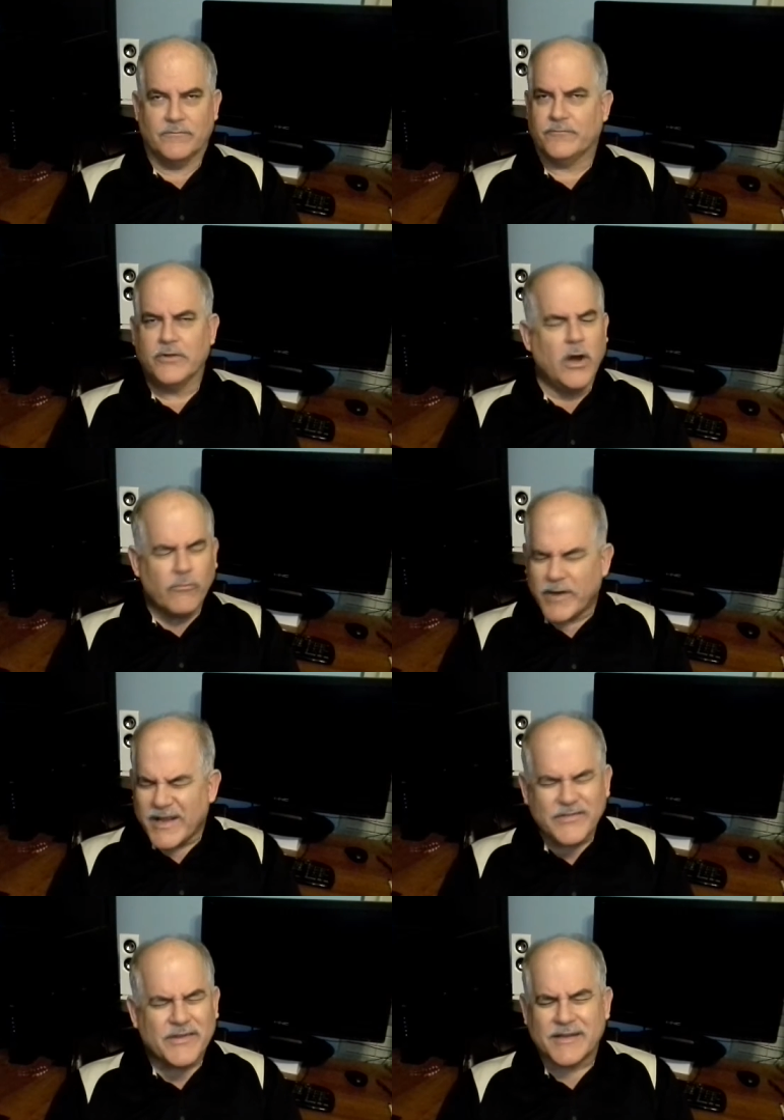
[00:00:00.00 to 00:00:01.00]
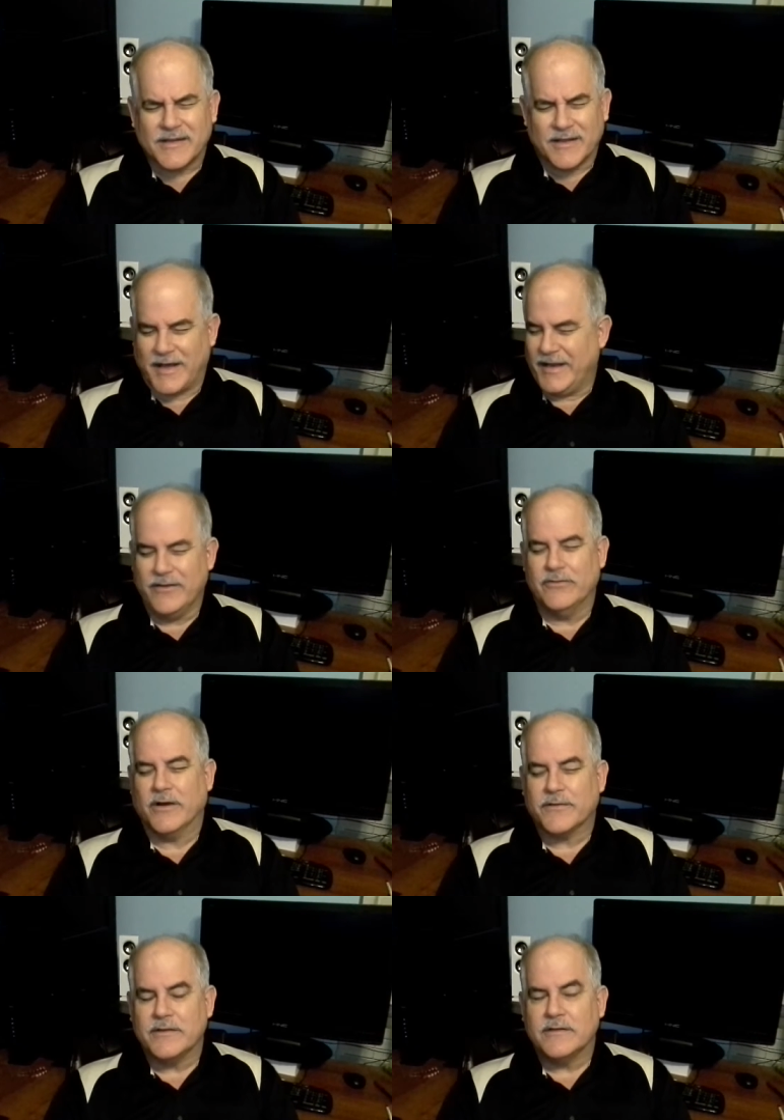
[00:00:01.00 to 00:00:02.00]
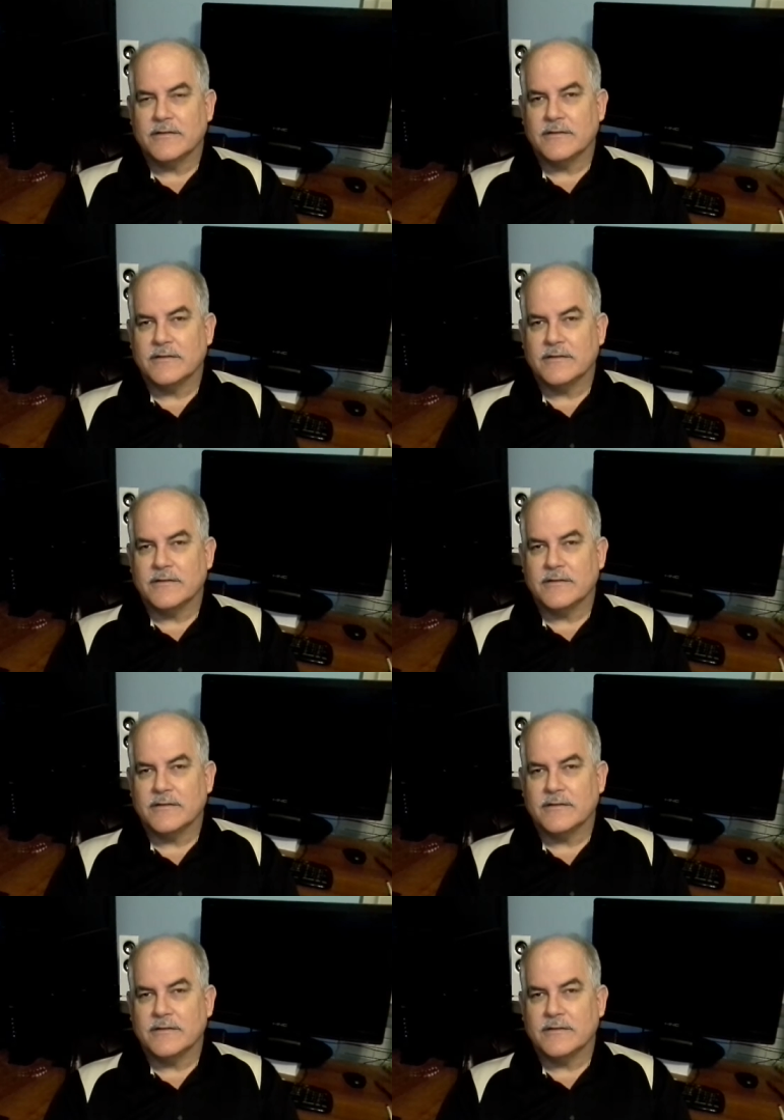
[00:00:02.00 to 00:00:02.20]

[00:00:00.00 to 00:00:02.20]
for no reason. I didn't do nothing.